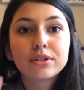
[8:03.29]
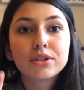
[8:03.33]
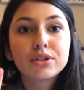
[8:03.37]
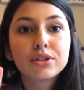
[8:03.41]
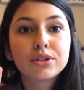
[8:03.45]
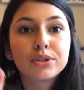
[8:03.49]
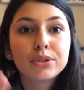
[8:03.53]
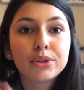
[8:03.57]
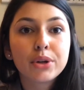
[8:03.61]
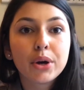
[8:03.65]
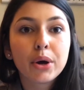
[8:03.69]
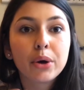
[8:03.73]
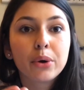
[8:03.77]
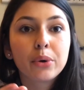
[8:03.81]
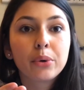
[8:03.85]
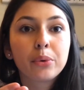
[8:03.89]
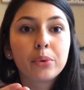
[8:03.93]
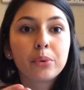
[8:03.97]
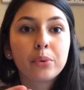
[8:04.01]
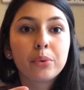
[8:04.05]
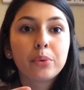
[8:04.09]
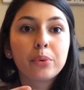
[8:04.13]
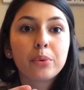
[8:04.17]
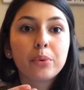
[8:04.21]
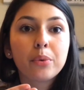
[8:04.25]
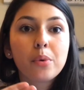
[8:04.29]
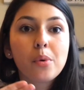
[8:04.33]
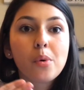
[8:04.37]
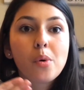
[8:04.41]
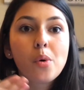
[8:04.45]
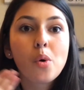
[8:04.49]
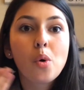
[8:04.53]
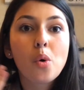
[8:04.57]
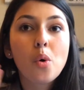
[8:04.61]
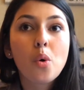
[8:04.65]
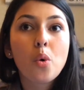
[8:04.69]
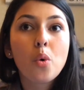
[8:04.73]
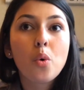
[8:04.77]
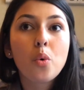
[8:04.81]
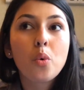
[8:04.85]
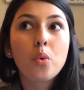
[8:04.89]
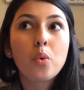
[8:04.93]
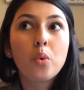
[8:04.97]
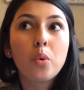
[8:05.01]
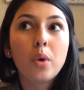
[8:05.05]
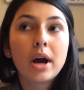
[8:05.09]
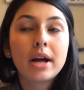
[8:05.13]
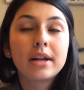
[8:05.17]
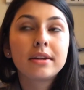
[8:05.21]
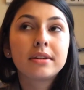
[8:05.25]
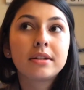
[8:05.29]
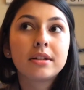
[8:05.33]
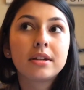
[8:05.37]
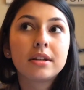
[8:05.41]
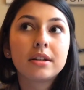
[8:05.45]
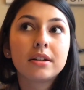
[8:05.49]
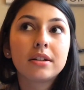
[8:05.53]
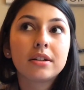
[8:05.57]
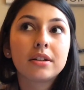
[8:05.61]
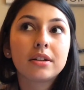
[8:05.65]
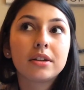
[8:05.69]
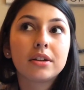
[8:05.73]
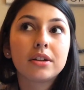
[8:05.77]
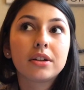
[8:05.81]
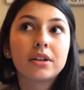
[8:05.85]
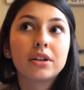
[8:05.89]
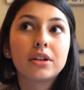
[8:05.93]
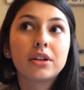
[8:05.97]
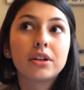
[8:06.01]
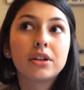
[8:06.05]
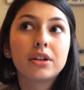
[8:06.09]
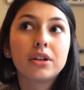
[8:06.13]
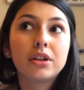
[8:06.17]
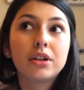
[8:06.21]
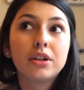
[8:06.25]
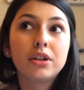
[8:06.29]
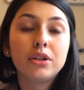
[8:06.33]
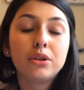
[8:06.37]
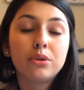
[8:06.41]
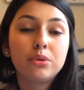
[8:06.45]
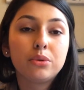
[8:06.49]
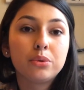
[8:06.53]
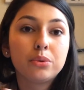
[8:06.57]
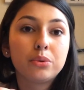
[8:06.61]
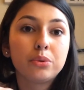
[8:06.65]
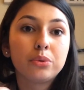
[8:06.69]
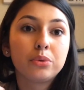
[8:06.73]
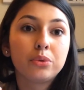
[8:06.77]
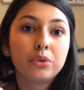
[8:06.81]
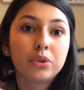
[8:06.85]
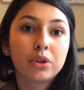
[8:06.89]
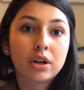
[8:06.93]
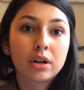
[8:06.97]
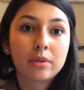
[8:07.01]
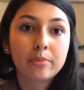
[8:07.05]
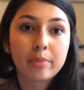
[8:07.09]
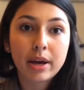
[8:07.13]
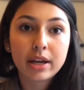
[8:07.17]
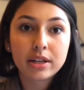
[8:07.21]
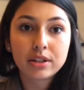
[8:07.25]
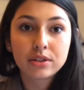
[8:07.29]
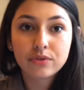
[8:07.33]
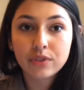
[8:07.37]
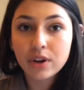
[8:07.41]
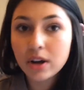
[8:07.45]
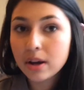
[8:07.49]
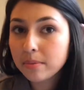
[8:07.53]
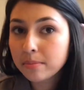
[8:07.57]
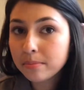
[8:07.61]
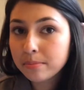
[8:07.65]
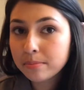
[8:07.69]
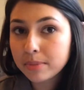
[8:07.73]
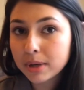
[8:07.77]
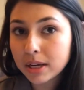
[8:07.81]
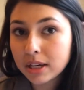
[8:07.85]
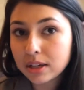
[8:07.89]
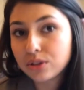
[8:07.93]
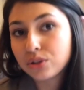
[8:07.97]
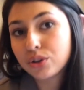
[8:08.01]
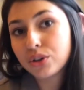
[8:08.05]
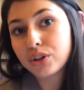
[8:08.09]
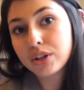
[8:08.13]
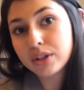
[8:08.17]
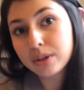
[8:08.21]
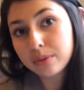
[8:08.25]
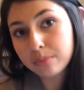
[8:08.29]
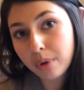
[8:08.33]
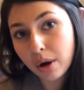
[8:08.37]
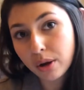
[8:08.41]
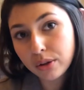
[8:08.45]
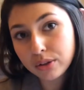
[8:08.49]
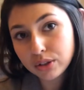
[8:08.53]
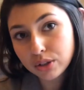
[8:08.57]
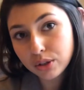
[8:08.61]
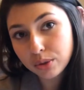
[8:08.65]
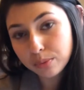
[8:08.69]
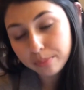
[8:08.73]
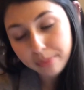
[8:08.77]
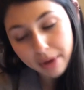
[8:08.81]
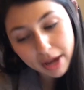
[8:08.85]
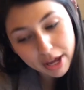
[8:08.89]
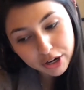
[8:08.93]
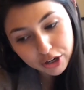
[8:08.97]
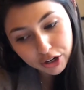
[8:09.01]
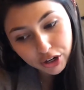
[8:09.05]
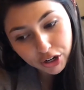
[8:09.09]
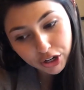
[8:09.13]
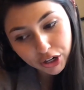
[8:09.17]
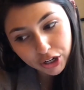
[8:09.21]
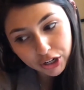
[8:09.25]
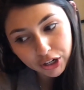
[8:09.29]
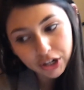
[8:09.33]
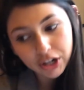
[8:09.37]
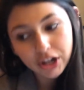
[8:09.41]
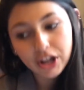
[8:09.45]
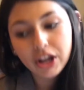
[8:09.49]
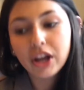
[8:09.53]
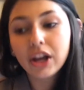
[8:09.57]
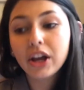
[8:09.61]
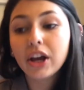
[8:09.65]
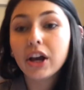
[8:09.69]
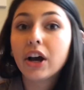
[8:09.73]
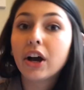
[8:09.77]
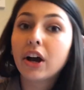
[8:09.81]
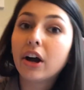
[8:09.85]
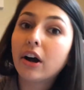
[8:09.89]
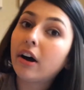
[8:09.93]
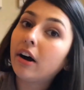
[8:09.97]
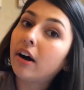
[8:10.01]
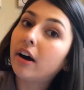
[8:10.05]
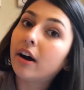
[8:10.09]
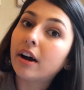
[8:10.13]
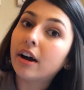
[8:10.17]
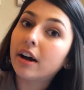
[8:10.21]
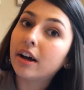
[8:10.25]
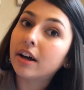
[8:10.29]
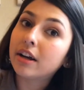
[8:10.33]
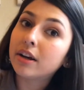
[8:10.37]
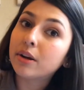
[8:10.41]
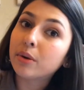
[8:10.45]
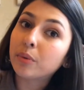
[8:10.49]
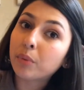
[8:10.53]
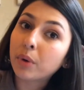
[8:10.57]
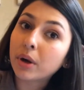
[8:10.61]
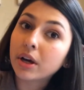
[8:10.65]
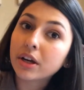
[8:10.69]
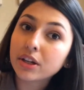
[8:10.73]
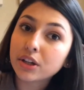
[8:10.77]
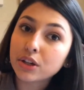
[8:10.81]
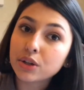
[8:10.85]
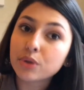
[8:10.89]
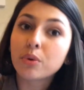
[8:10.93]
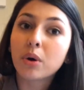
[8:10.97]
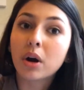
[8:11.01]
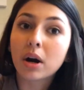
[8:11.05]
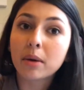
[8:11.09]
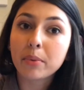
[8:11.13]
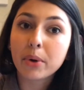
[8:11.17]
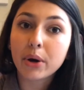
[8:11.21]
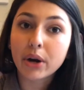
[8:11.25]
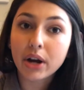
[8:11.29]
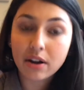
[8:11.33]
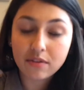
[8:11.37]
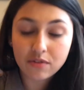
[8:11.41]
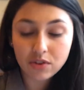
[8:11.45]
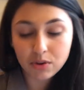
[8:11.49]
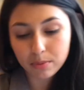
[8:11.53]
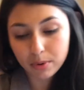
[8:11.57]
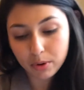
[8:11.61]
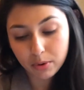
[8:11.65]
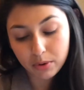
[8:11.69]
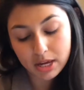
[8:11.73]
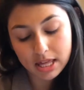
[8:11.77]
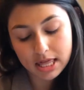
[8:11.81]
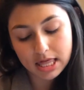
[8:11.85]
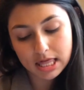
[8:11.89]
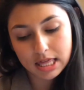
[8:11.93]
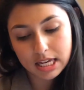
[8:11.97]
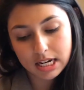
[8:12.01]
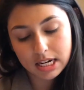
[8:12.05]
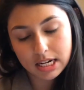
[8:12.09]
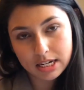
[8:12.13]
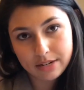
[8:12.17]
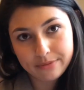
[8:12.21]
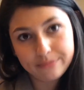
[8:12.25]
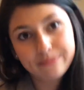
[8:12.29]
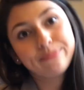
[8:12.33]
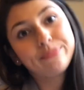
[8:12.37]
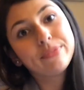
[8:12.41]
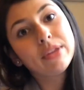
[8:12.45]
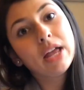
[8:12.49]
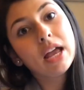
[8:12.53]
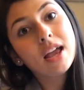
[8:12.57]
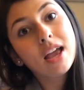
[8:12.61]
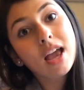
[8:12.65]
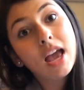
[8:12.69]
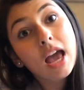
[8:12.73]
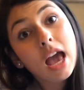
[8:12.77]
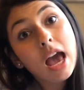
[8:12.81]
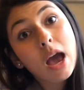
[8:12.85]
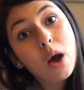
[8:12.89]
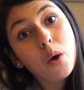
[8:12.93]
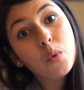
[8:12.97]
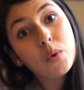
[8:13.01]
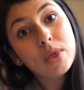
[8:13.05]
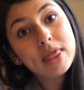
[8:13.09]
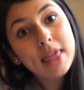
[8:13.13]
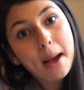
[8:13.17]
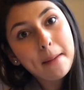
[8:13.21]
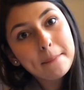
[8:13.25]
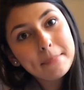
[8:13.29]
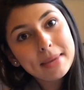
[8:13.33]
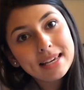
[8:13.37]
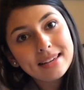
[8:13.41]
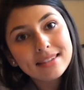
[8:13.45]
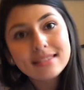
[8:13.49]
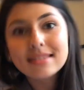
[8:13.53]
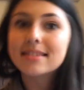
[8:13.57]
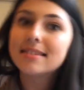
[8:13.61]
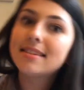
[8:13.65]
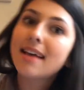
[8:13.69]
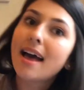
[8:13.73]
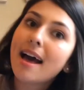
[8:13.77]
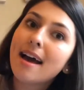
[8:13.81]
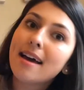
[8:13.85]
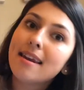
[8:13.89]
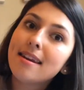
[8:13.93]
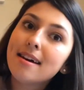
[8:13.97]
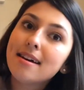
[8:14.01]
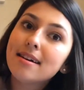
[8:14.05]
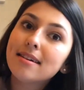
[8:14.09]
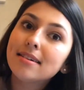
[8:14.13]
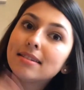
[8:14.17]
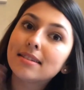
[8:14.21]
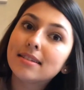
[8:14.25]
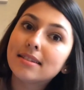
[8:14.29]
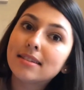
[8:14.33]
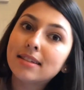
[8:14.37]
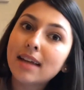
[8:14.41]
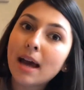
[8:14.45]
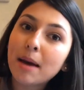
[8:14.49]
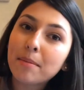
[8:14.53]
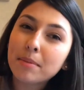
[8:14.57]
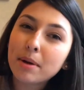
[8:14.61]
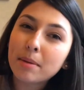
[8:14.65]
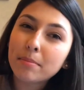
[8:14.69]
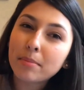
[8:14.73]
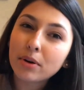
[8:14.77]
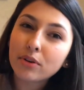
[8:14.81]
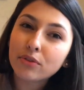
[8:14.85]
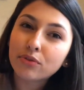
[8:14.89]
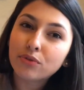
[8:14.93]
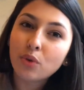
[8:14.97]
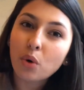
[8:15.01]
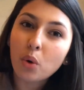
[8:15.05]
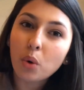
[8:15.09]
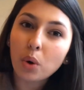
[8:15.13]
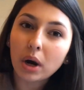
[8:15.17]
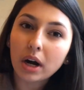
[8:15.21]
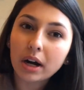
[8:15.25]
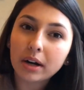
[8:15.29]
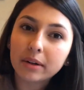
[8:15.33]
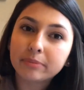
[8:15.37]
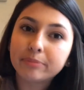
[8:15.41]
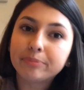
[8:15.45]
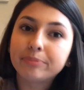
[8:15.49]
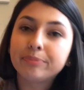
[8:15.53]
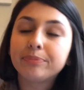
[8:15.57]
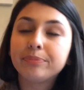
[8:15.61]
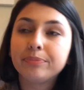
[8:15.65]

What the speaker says: Just know what you learn best from, because you're going to probably do better on what you are more comfortable with. With that being said, step number 4.